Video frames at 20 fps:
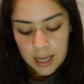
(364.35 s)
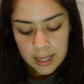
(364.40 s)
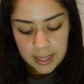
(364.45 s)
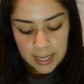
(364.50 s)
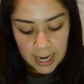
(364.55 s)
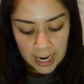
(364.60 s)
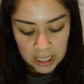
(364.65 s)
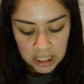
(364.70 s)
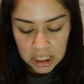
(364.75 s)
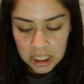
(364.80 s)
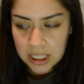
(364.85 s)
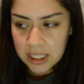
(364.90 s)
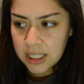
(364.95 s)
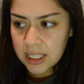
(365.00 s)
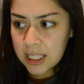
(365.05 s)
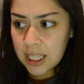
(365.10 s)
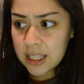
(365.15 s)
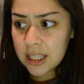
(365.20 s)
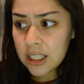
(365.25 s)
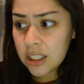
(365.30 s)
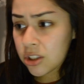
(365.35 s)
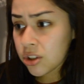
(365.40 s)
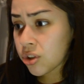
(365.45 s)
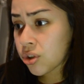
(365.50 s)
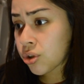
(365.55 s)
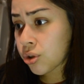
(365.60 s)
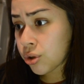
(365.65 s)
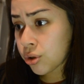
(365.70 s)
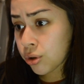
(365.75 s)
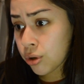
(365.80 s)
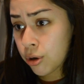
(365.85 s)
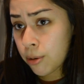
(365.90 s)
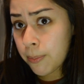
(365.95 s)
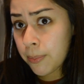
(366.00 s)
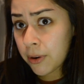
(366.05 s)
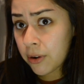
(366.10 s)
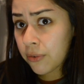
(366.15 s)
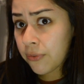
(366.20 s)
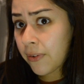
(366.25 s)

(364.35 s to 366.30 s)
they actually sent these super